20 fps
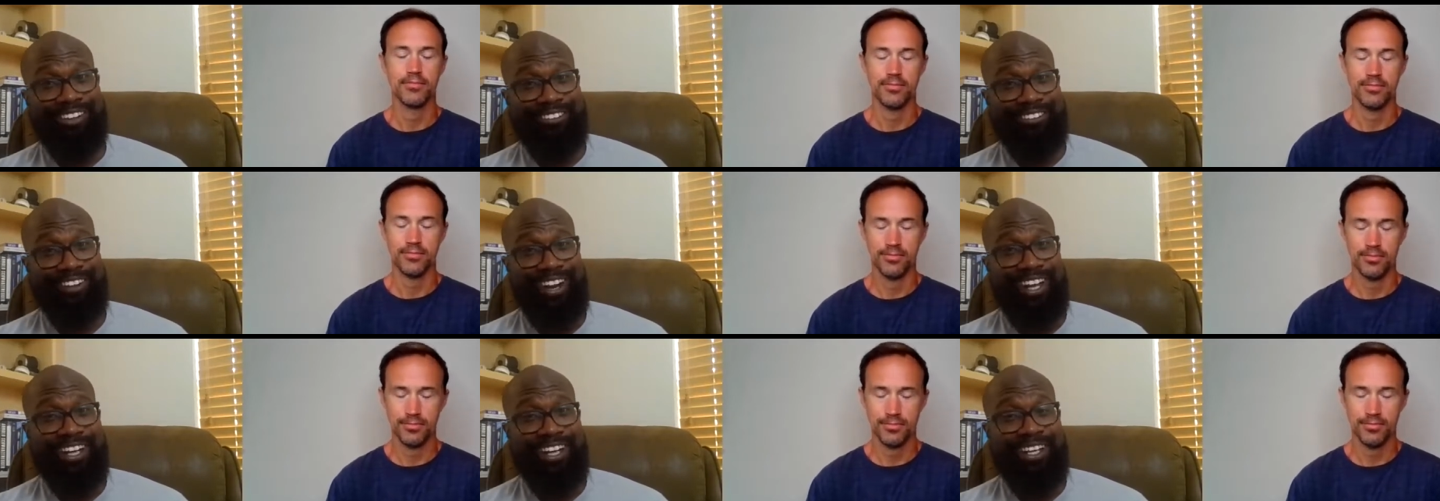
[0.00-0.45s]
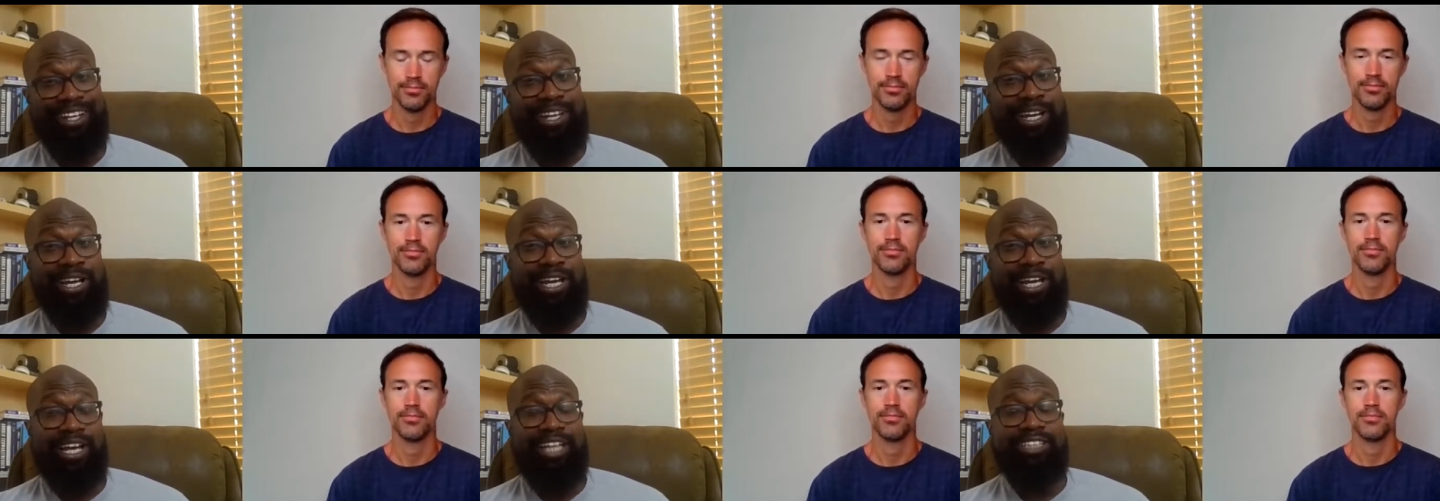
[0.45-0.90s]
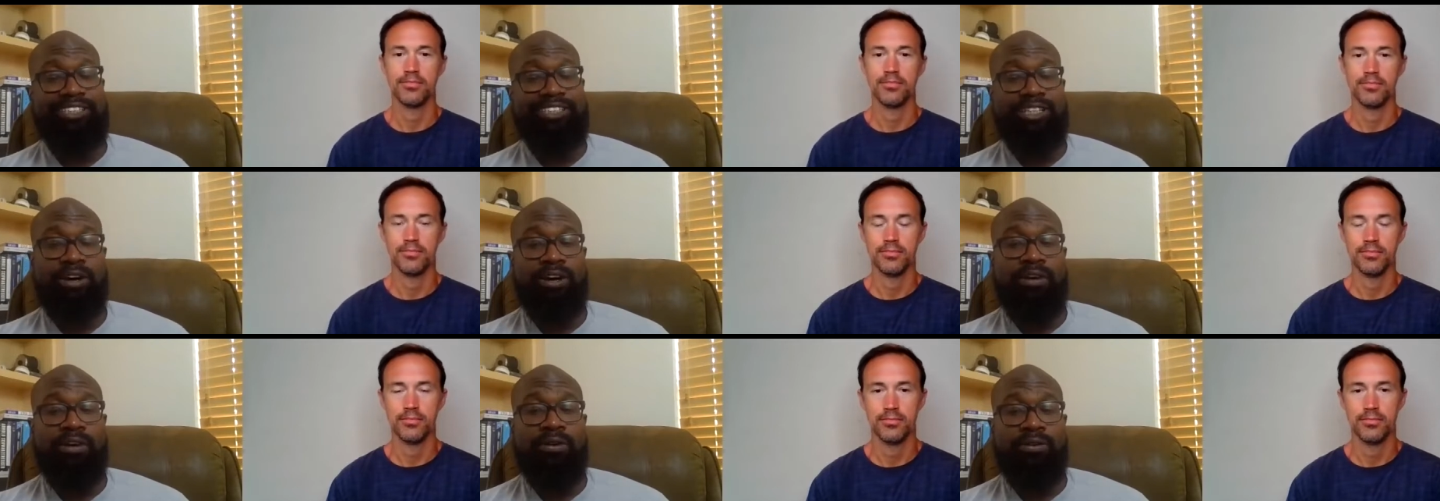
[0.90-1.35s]
Speaker 1: right and
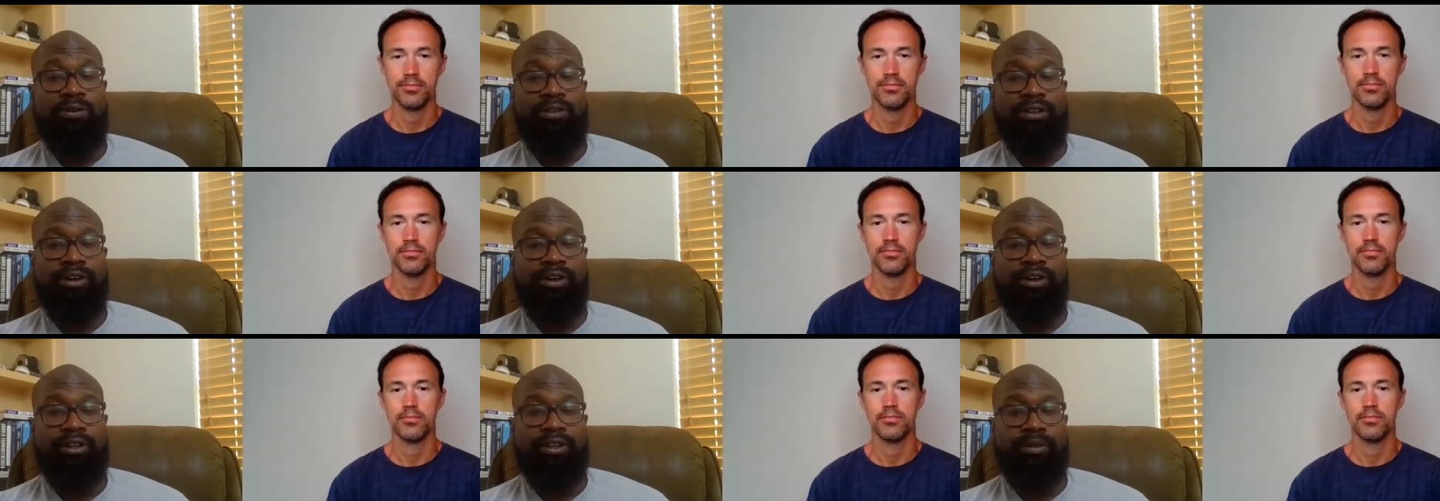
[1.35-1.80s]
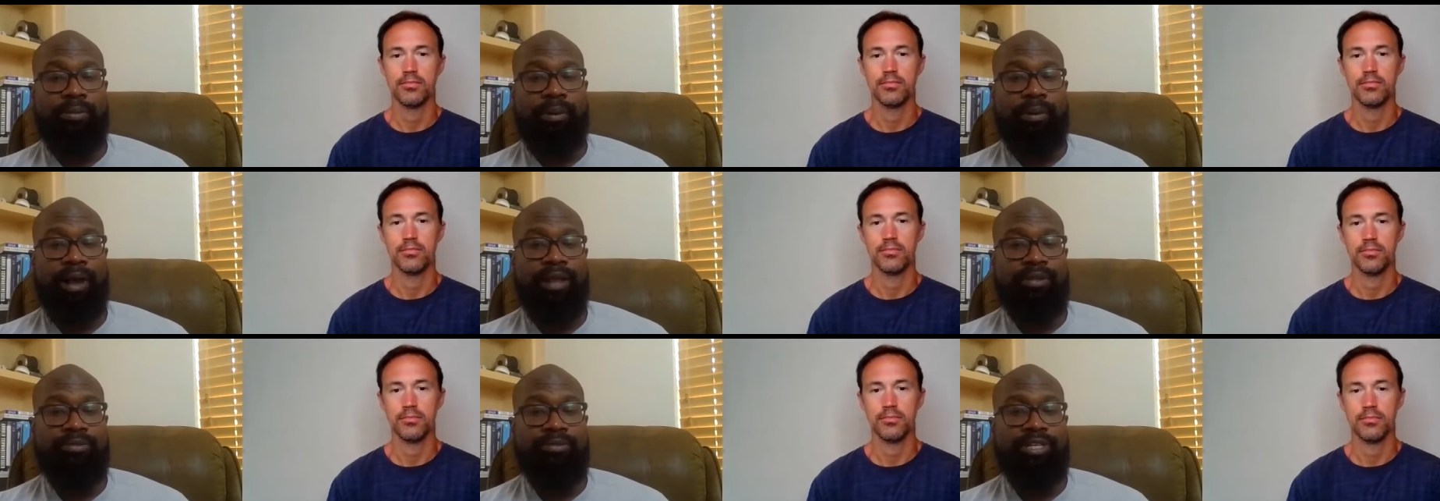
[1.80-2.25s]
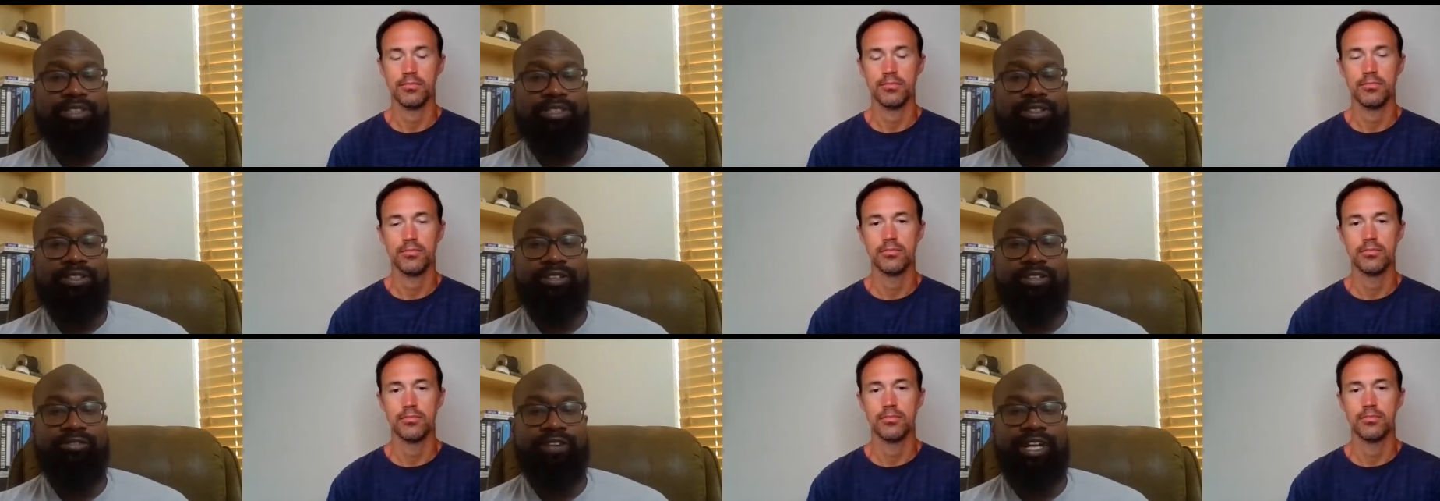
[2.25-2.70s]
so the the problem is you
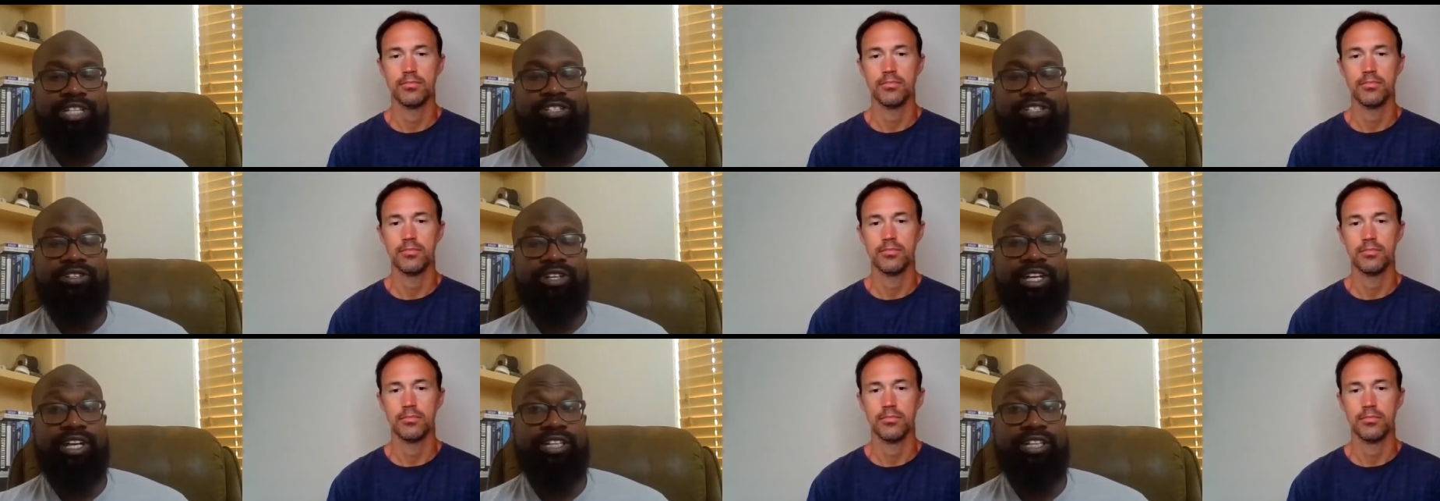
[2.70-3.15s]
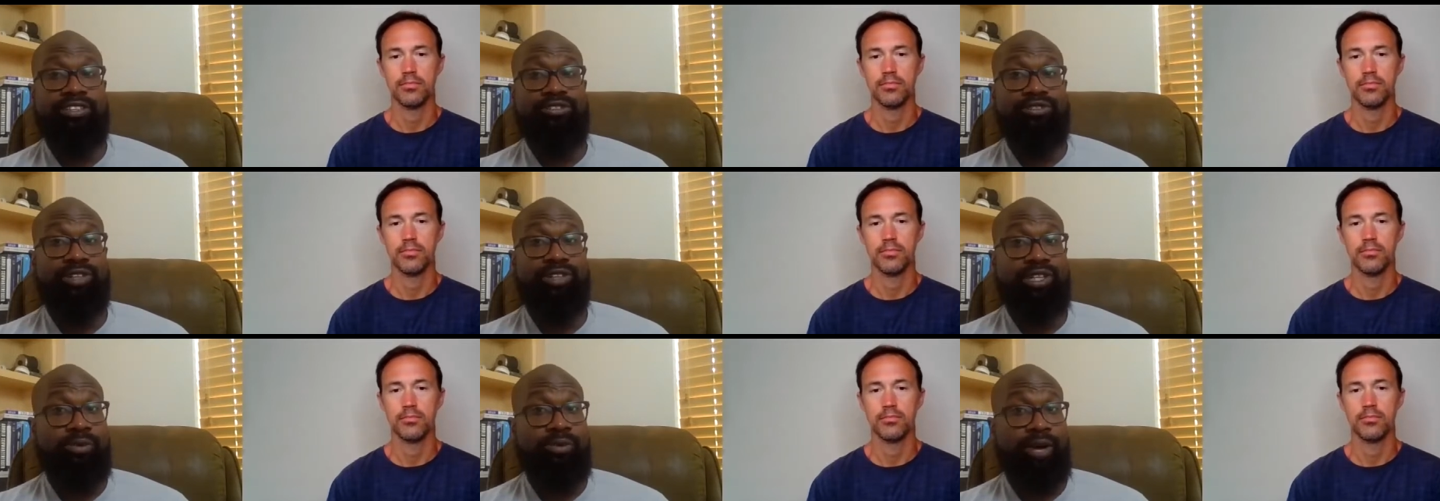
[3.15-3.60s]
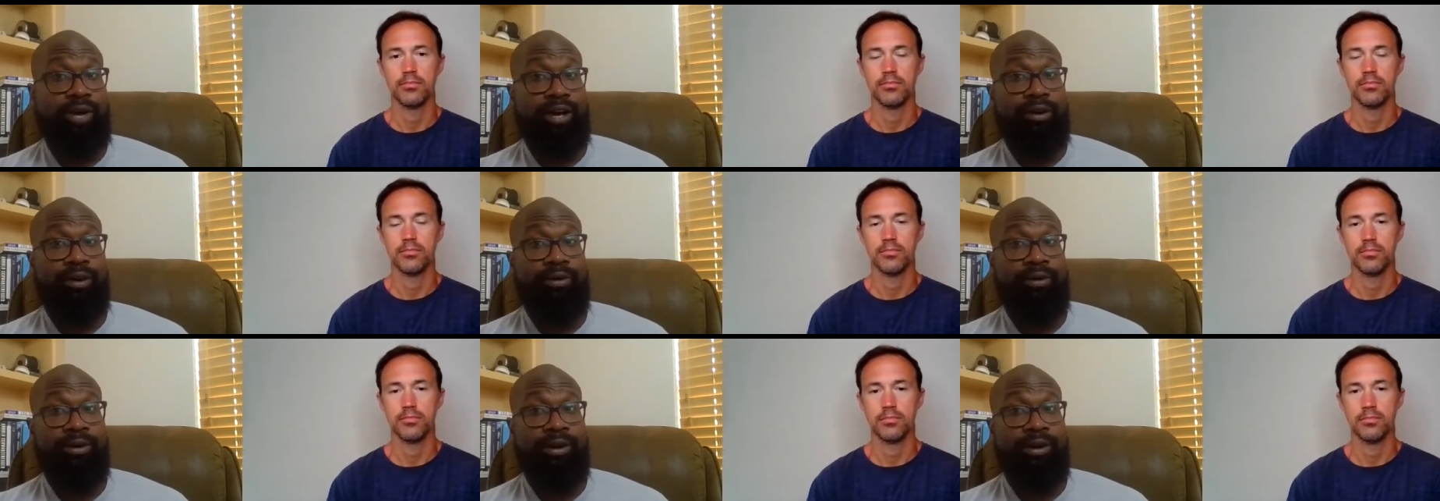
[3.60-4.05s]
can raise your kids really
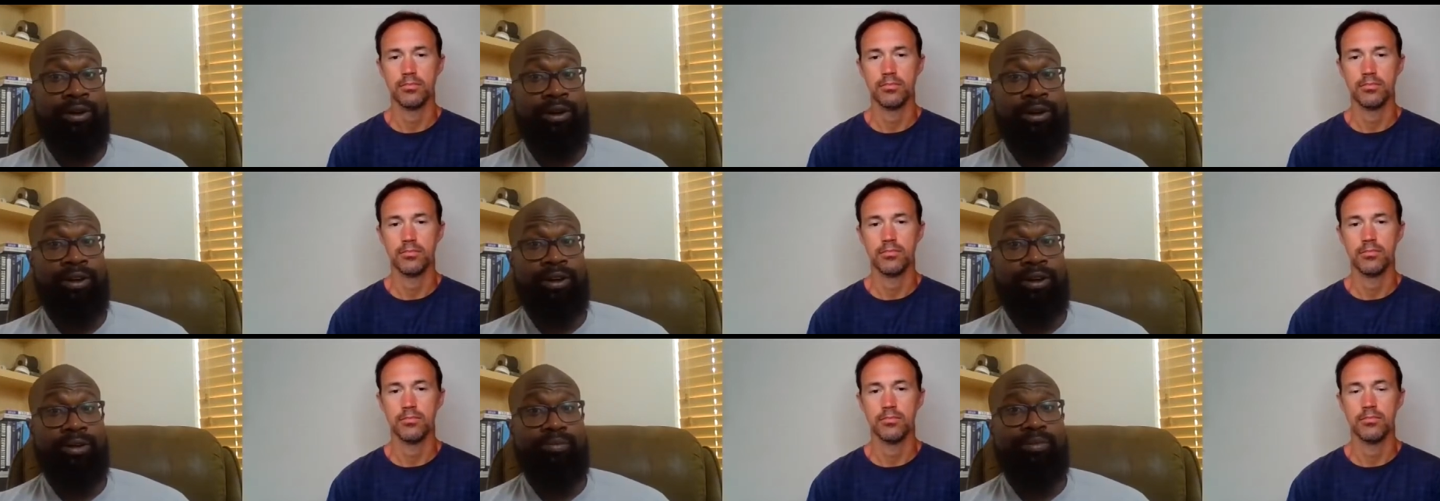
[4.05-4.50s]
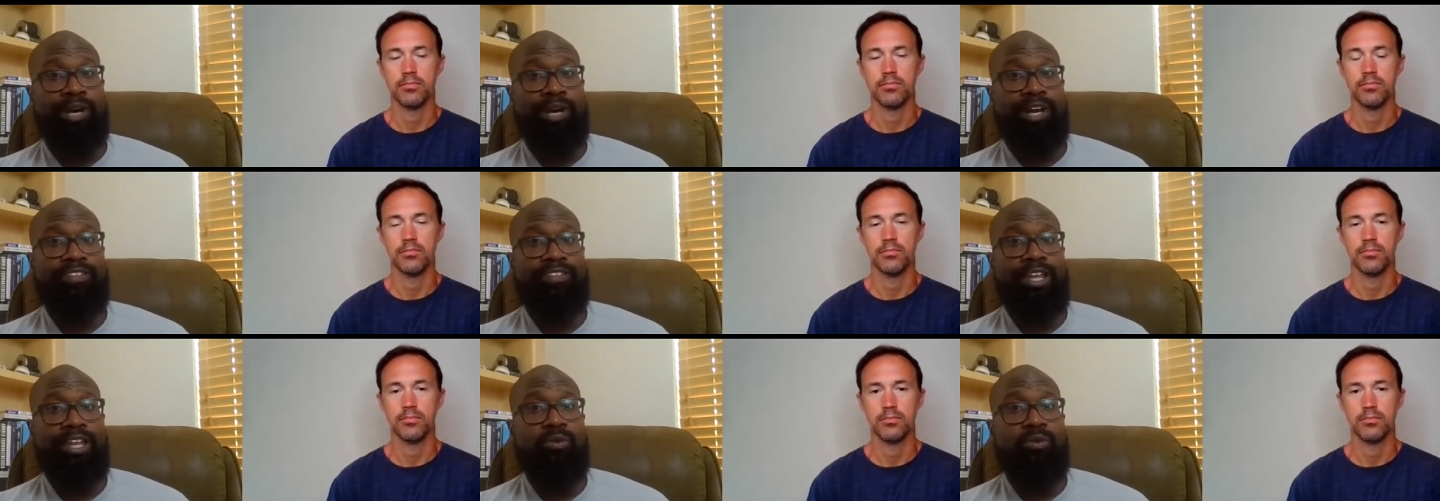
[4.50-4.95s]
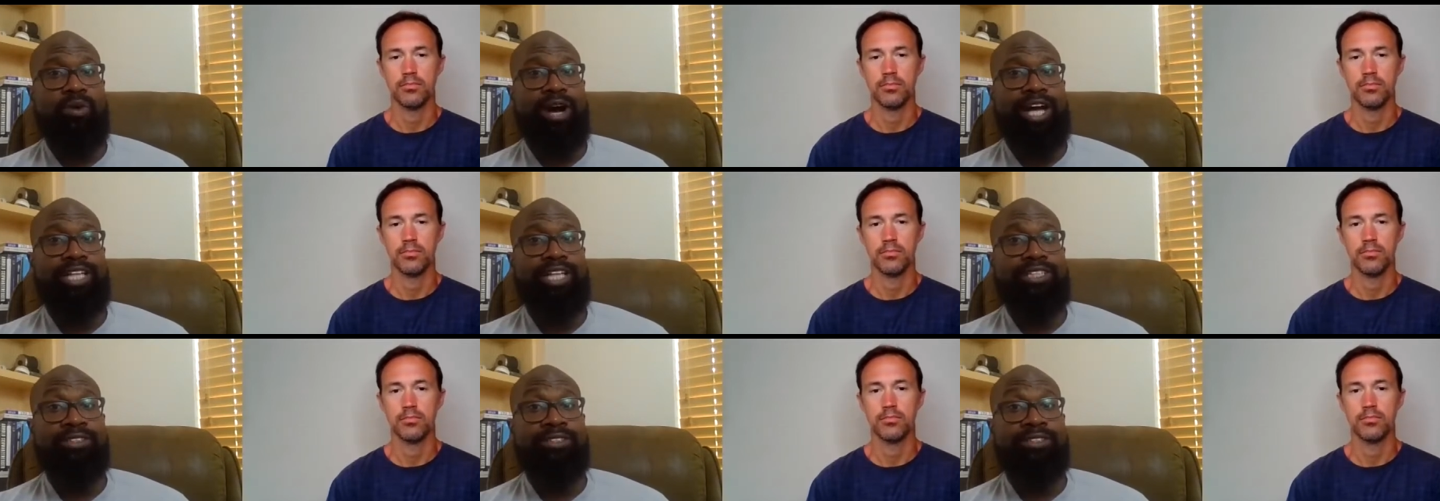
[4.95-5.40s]
well but if they watch